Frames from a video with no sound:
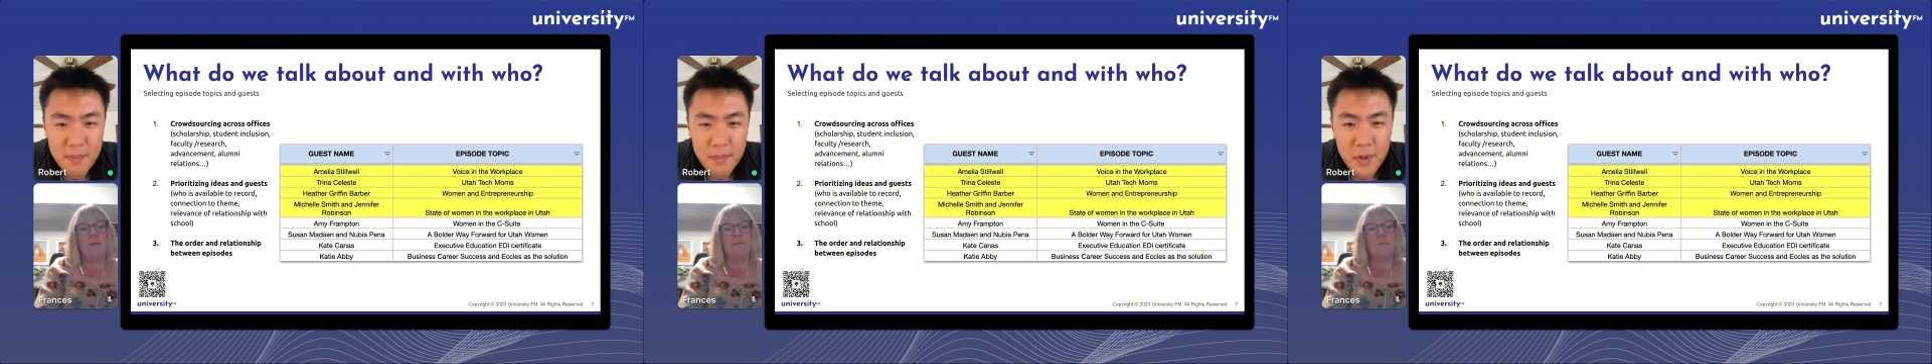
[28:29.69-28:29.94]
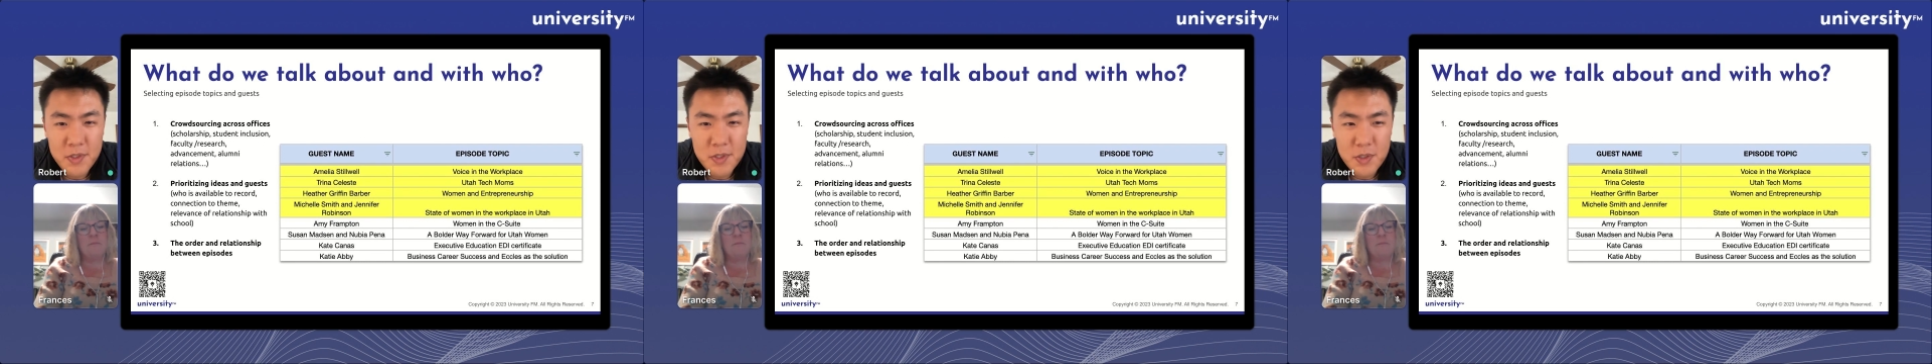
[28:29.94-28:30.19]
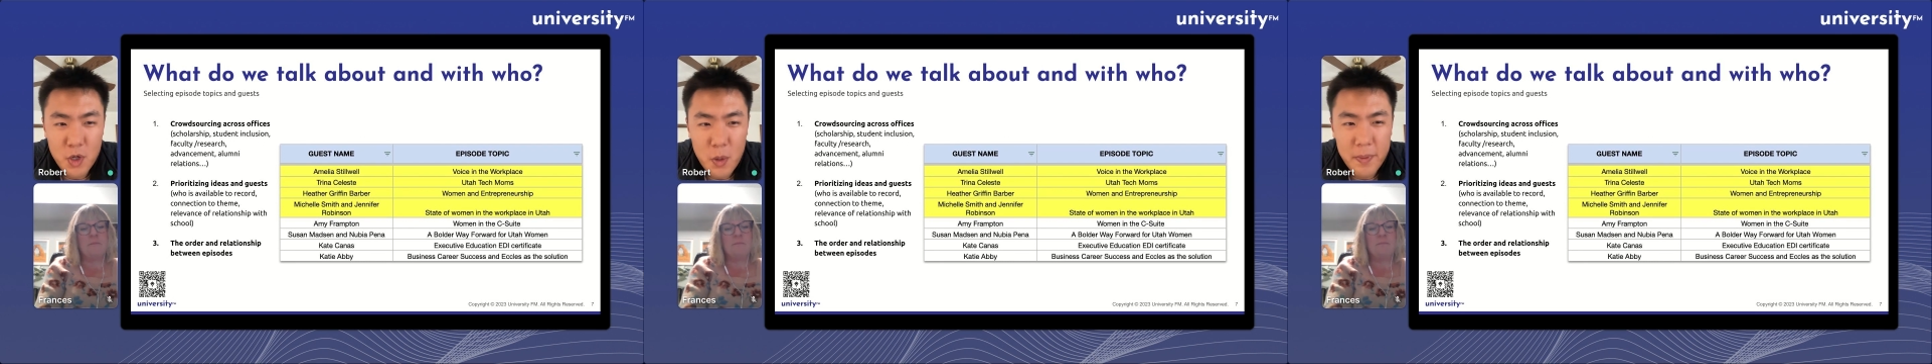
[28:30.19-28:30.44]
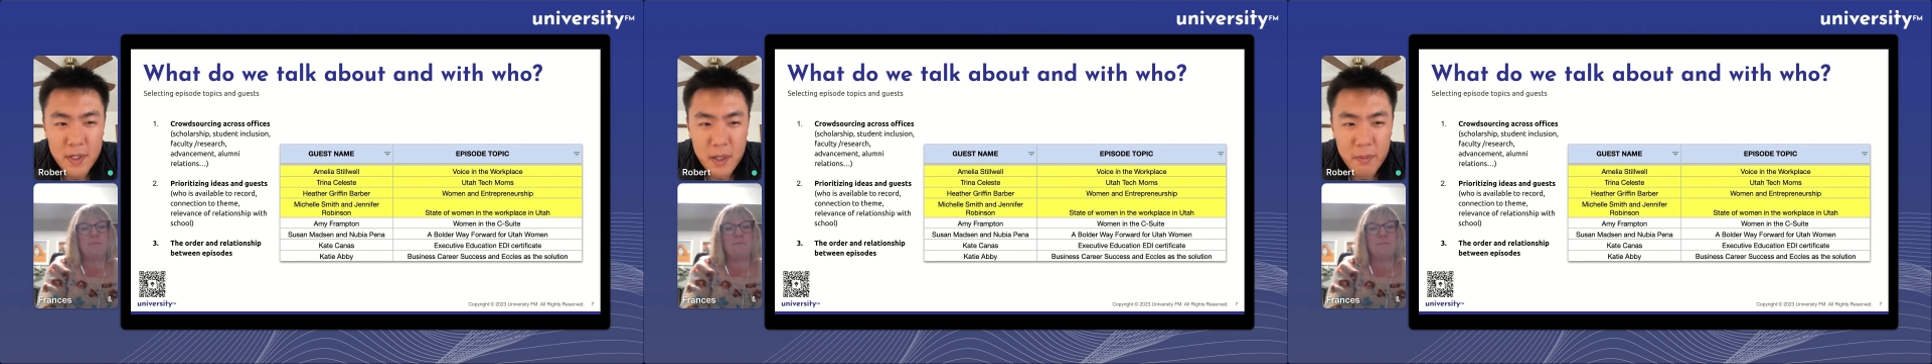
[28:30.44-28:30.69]
I'm going to
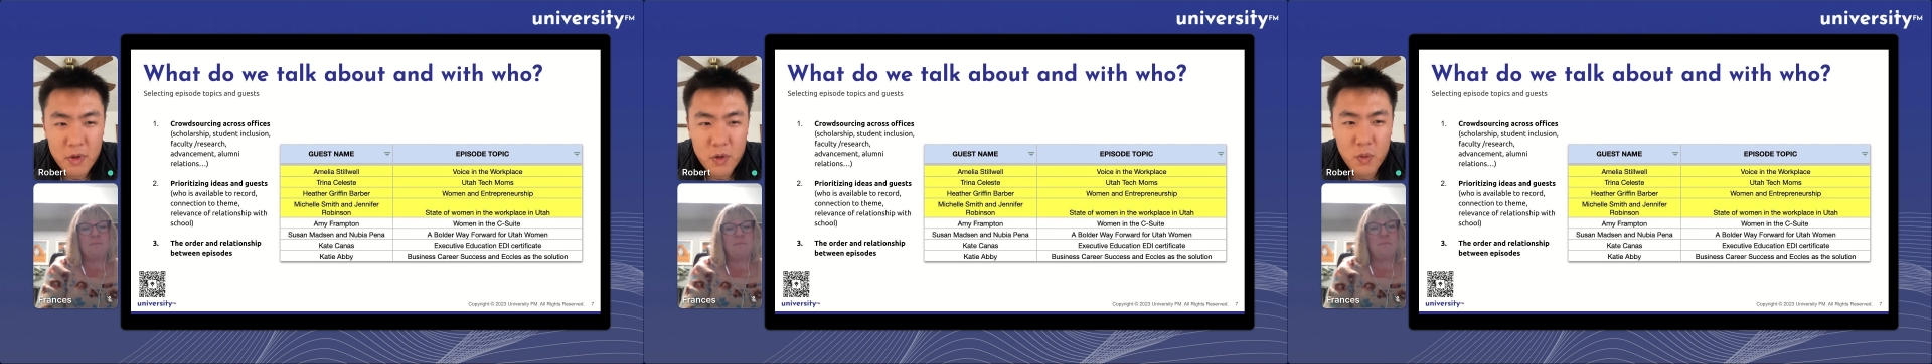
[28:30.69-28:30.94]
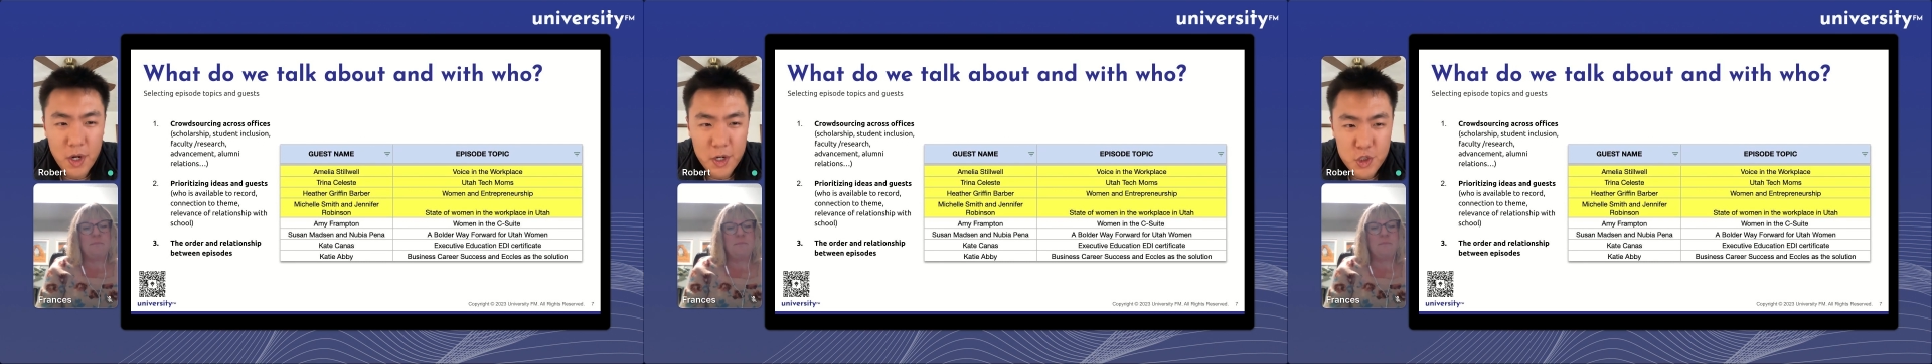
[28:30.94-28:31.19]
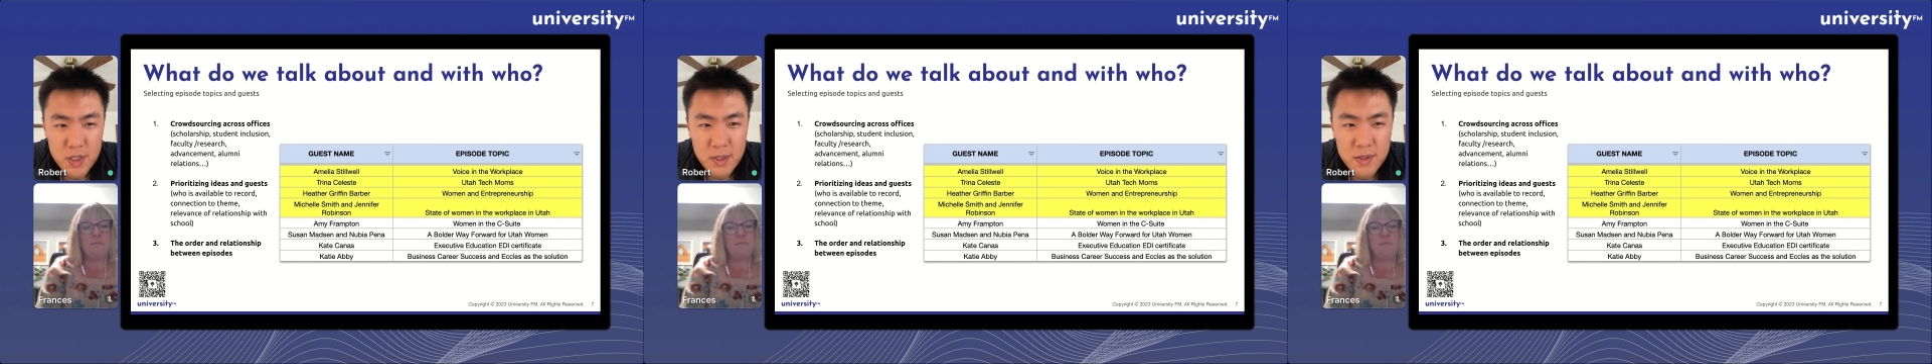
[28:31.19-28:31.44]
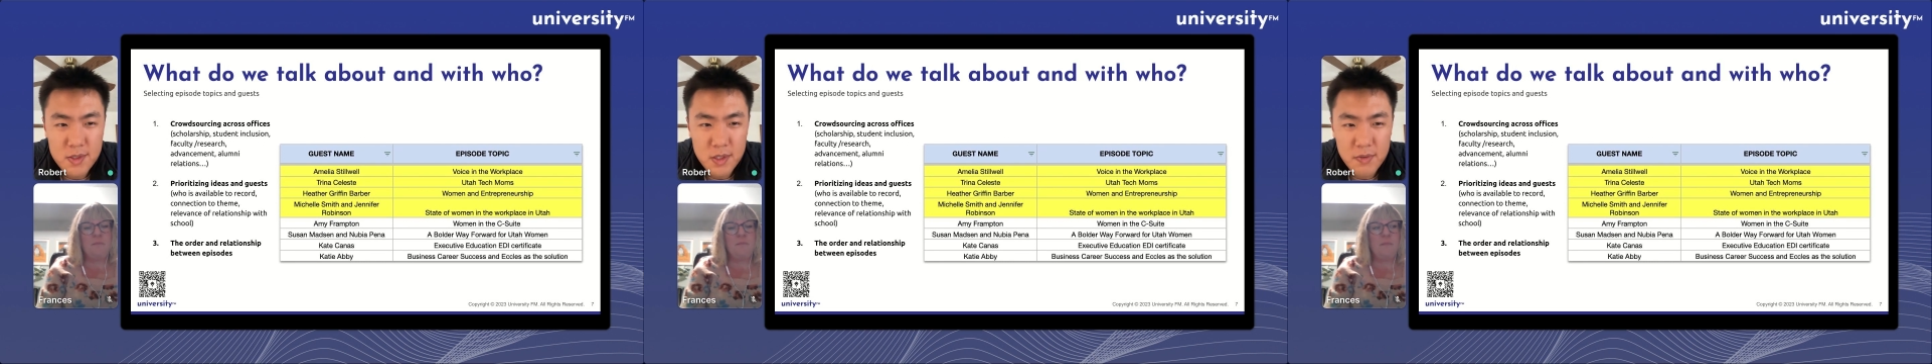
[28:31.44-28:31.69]
open up for questions.